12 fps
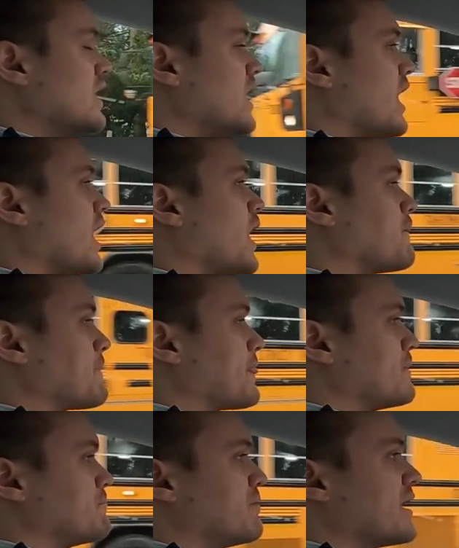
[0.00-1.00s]

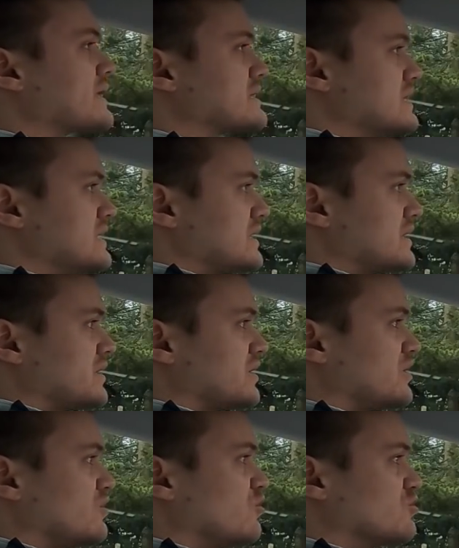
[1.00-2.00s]
But
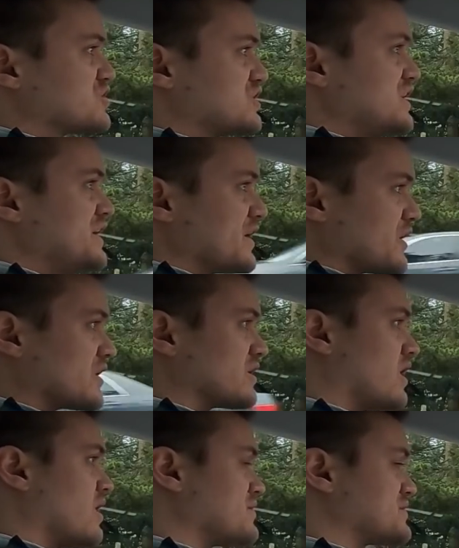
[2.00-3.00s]
you'll see here
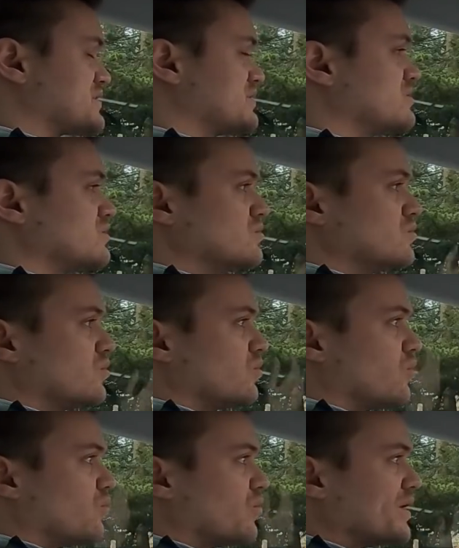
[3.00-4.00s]
on the two
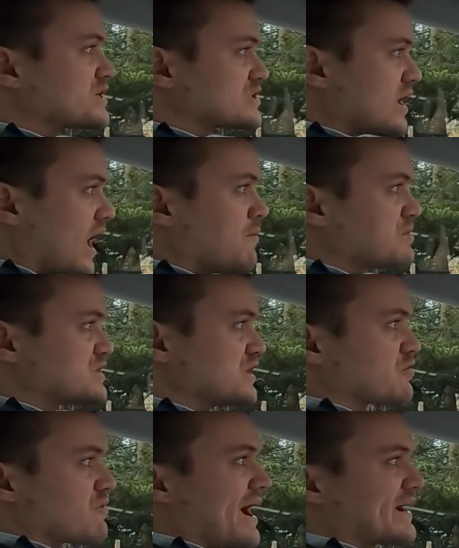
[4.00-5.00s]
how much
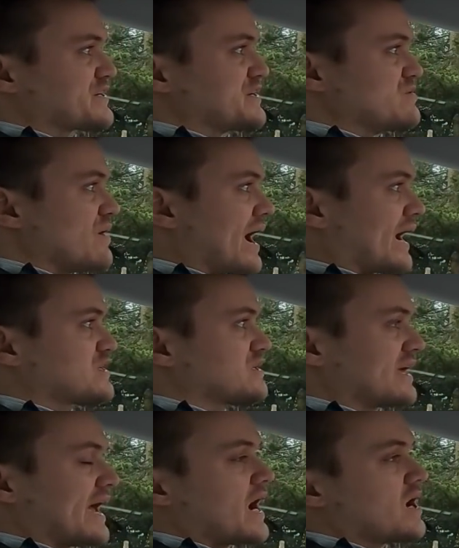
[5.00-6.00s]
interaction you
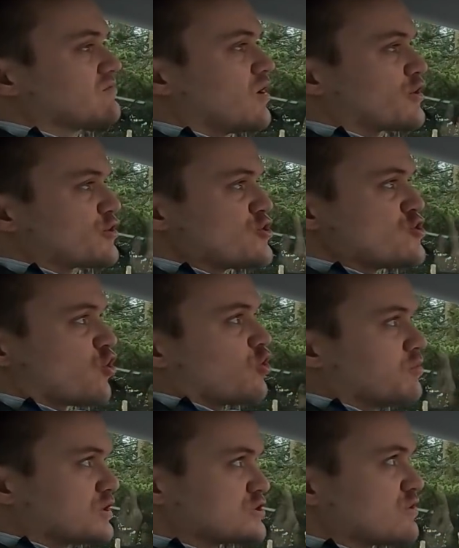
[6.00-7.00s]
actually have on a
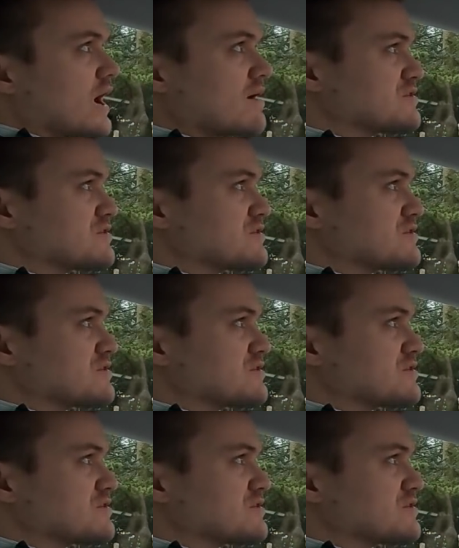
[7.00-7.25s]
normal drive.